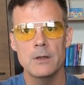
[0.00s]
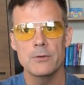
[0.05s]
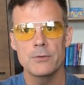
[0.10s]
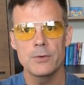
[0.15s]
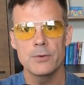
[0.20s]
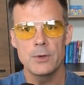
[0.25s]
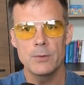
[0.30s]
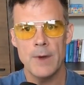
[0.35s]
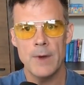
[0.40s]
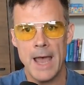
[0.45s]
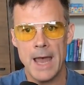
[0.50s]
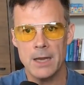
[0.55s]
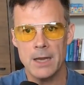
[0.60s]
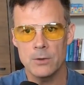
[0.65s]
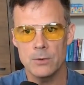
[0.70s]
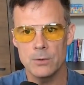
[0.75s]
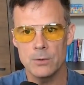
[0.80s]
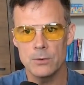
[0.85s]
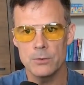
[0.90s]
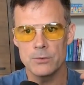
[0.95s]
Free
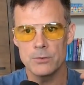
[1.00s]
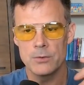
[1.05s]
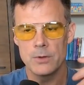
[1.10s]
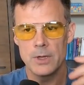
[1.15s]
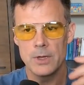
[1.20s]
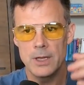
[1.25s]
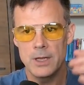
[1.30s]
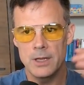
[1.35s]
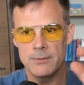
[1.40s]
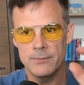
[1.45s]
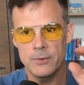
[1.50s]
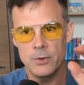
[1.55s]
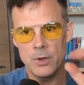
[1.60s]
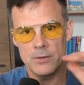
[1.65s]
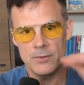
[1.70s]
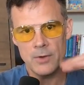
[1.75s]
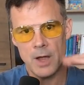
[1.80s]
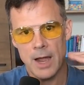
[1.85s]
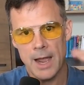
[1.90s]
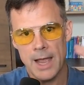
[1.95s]
radicals, if you
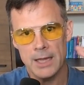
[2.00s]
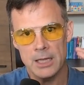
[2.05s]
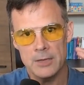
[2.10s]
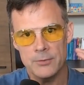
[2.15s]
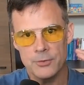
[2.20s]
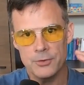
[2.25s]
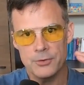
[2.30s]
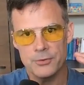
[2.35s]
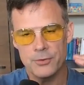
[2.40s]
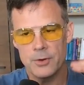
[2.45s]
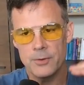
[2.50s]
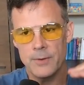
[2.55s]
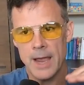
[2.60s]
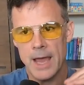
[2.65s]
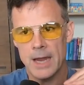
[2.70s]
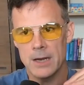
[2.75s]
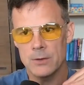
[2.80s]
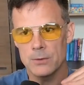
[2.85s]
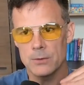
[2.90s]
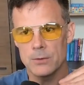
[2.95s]
have high levels of free
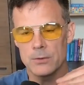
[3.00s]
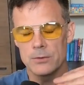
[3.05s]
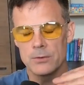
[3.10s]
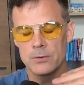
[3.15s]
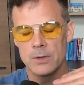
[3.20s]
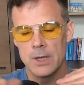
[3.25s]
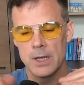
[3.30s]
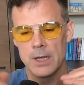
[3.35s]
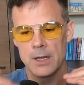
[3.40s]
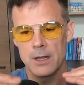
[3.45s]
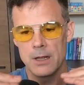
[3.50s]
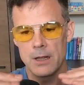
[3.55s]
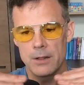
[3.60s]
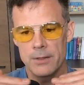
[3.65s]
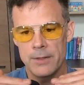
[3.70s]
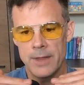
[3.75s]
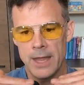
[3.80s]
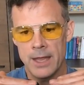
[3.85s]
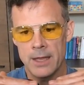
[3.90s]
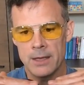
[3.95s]
radicals,
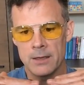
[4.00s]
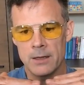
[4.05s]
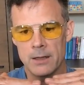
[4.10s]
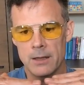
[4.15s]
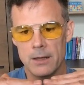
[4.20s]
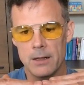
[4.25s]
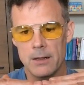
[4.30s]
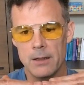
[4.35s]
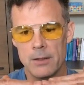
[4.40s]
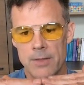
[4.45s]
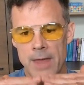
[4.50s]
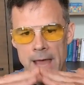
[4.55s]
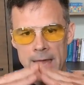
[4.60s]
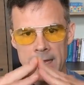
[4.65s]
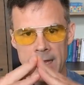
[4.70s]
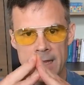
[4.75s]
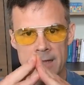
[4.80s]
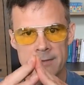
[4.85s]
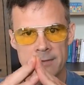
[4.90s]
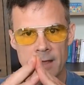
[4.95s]
then that
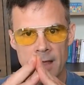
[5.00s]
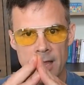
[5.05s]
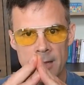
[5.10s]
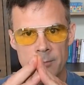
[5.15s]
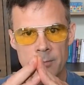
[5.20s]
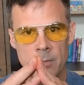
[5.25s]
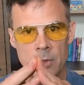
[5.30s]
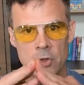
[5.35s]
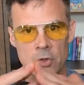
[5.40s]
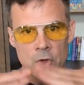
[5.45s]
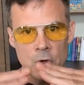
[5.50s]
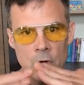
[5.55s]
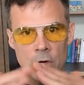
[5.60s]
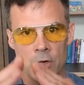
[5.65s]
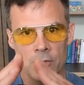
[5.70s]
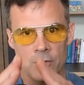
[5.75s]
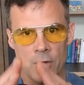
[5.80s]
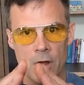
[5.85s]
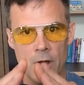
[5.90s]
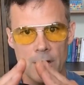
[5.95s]
enzyme
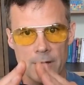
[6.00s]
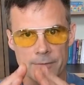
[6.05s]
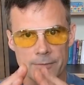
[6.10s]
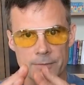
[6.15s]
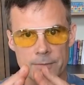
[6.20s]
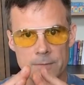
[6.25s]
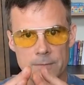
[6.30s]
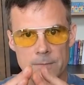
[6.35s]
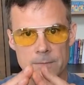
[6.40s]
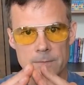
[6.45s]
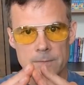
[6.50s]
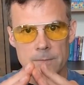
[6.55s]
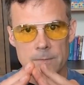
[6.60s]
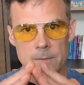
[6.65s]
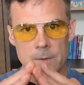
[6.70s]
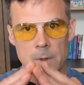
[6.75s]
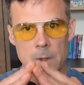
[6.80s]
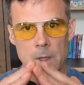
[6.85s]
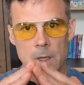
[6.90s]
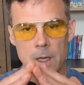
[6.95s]
turns off.
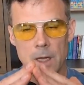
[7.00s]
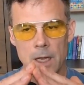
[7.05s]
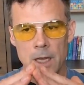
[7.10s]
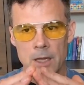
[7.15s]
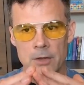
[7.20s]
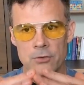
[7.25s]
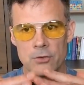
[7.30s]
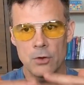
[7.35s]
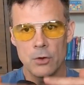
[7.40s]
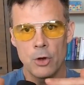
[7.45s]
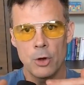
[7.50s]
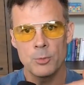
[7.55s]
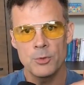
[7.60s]
And so hmm.